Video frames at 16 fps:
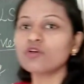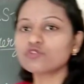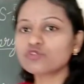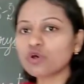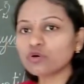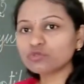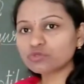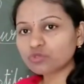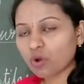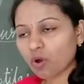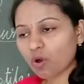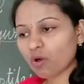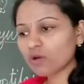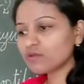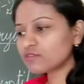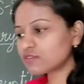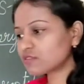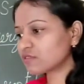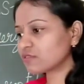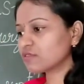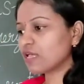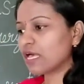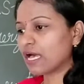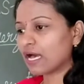So
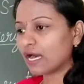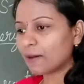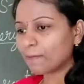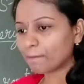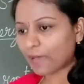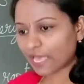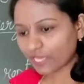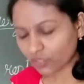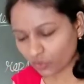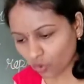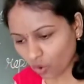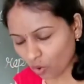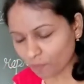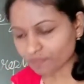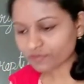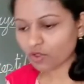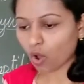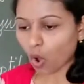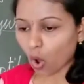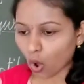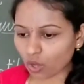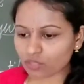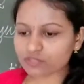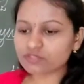those microbes
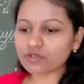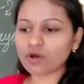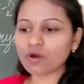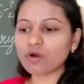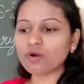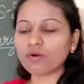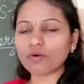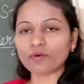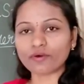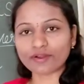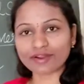also